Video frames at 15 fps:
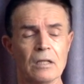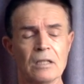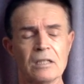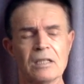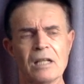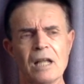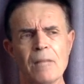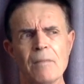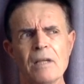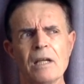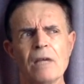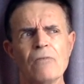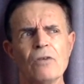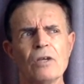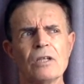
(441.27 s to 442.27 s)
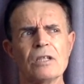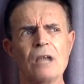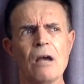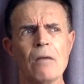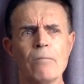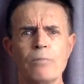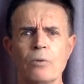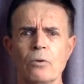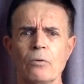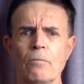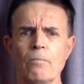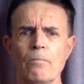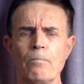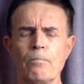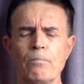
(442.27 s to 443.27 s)
So let me give you an example.
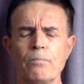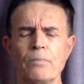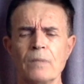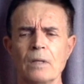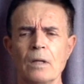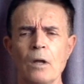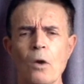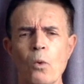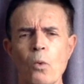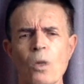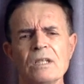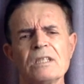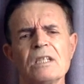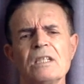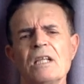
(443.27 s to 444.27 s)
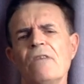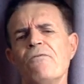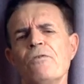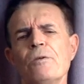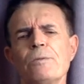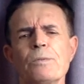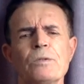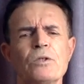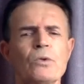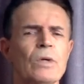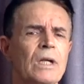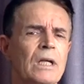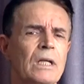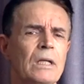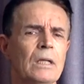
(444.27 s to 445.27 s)
What's the difference
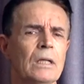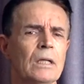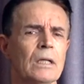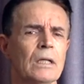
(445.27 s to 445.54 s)
between